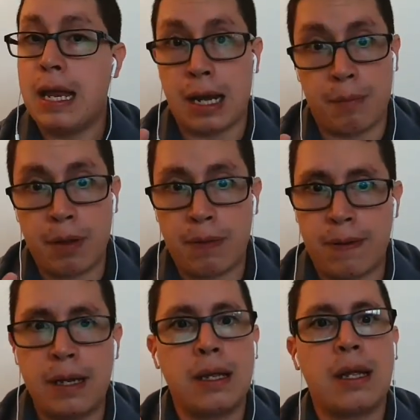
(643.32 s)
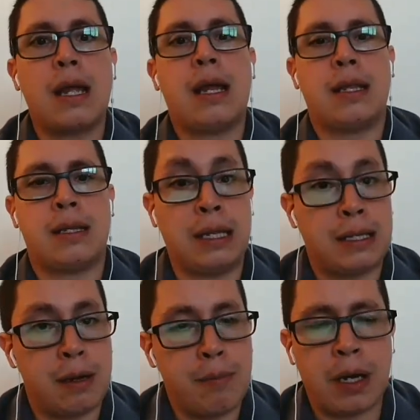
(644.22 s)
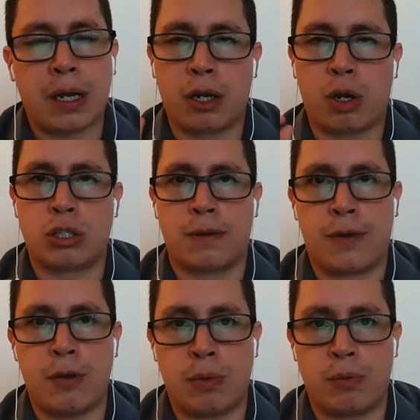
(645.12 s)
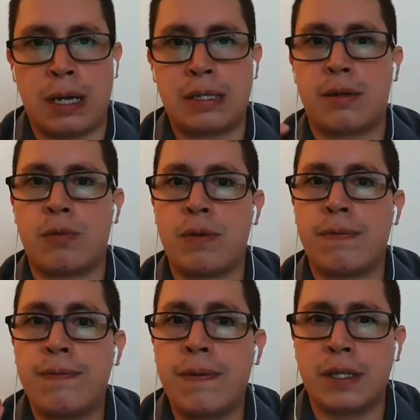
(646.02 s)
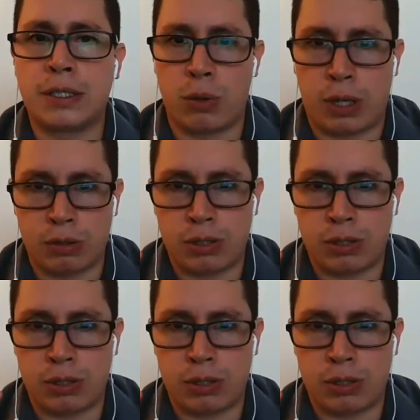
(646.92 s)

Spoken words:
Number three, the Inter-American Court of Human Rights referred to